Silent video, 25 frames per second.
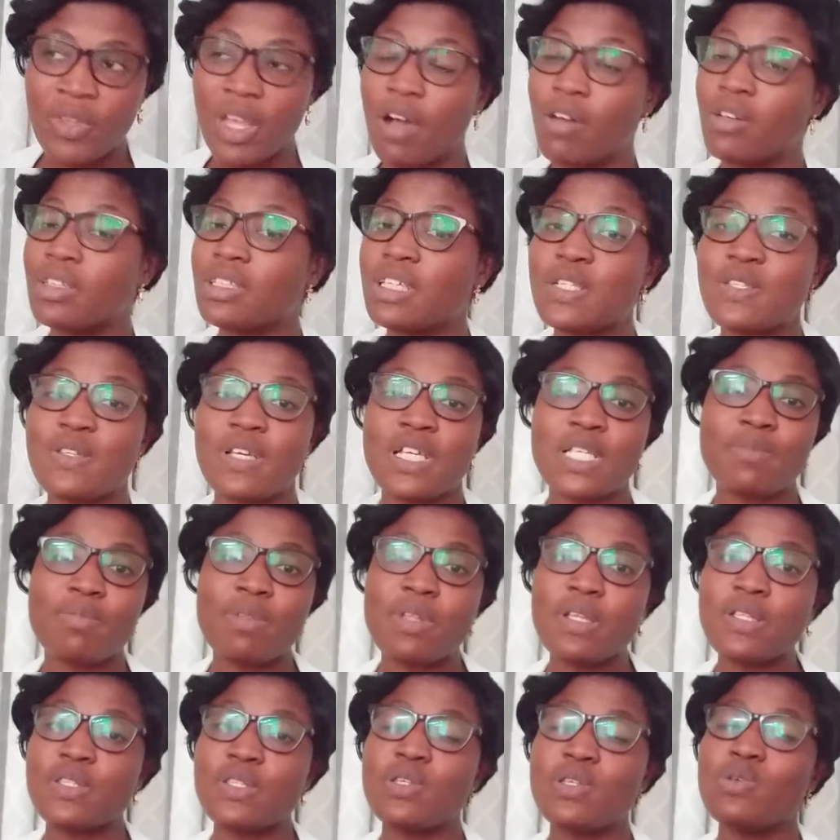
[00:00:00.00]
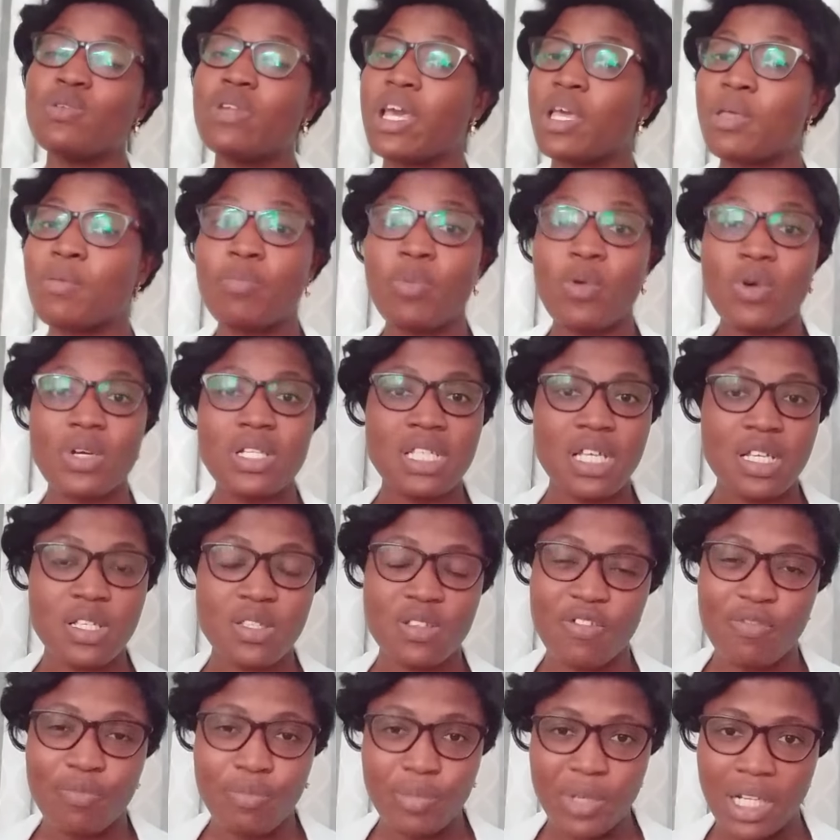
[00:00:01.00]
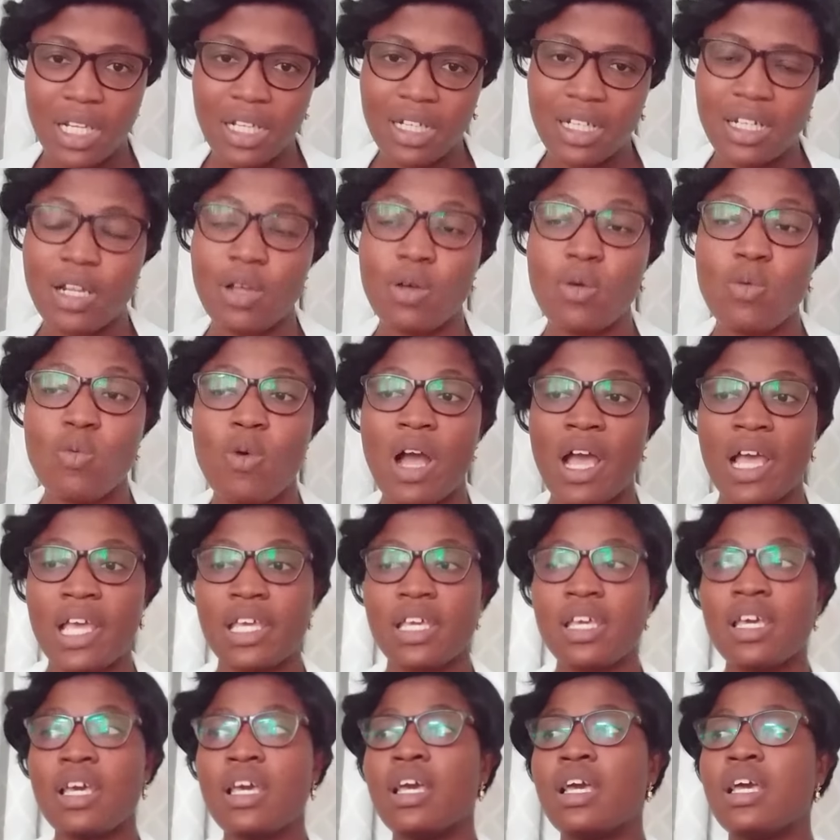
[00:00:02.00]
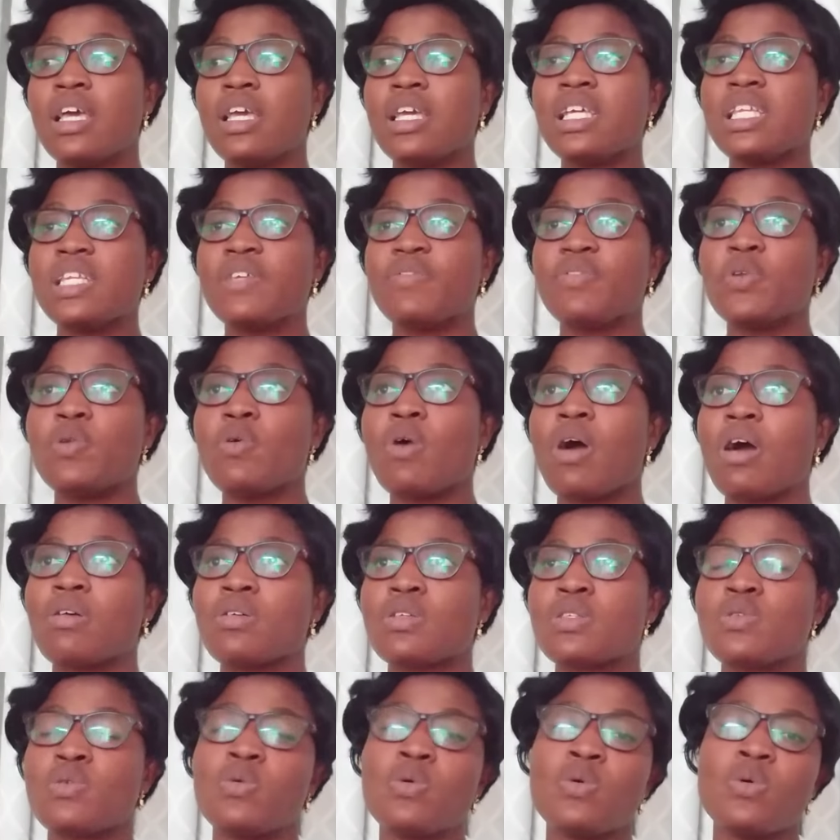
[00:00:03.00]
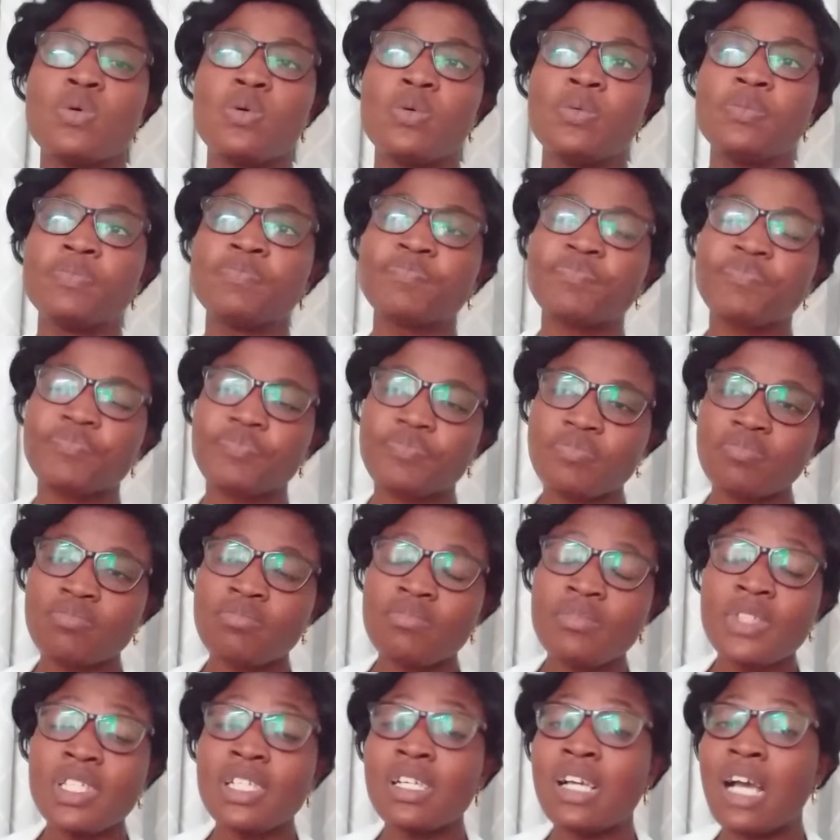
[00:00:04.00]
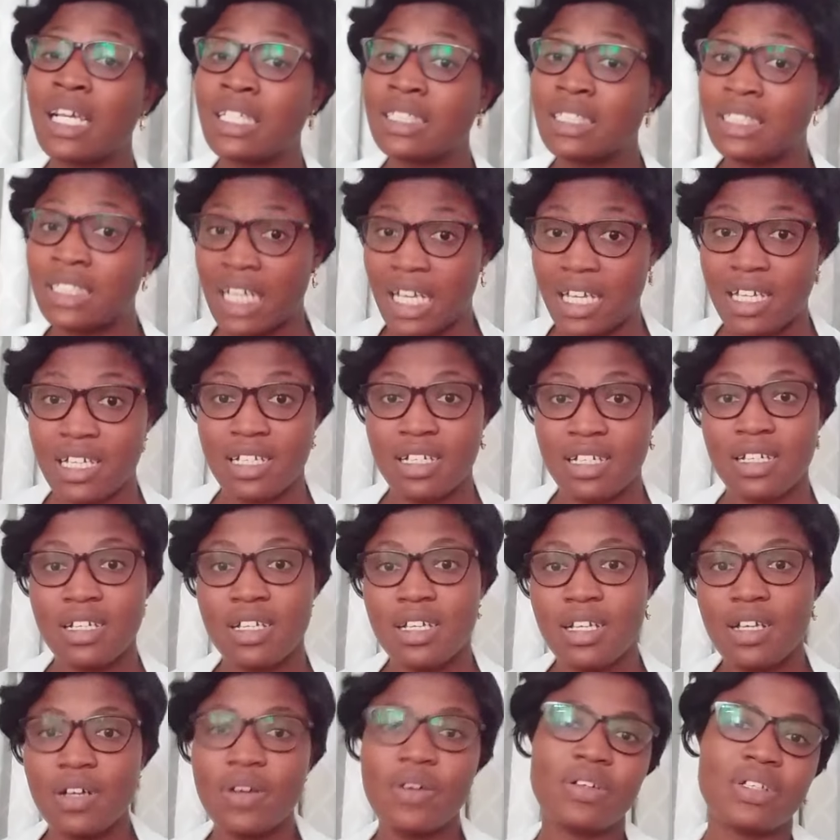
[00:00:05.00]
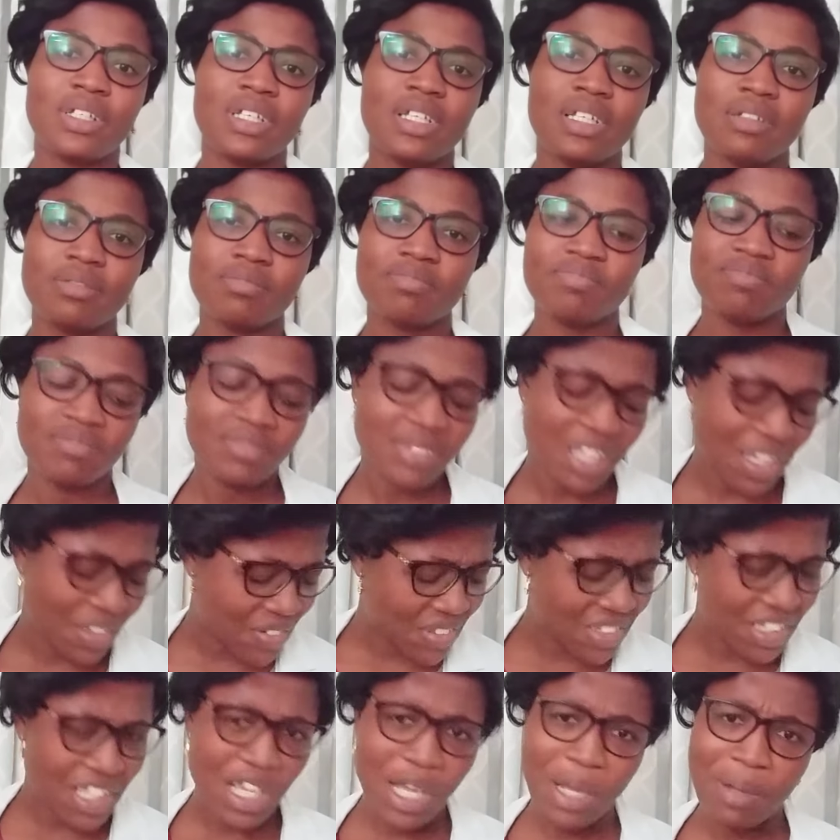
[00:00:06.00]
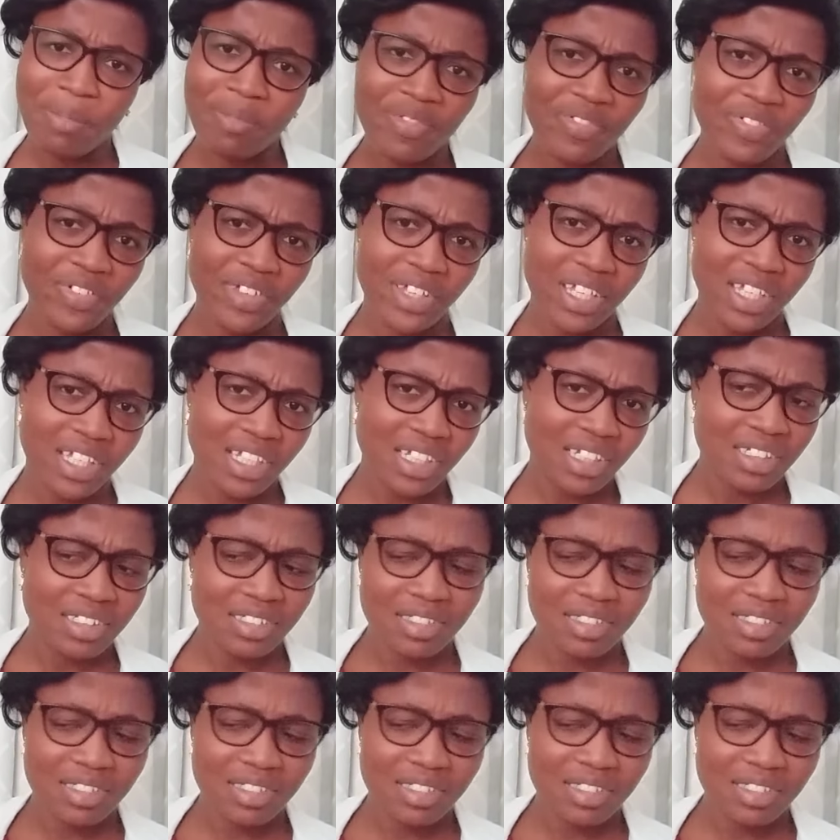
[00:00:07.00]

I wanted to explain to you the importance of melanin and why individuals who are dark, okay, I don't think I'm fair.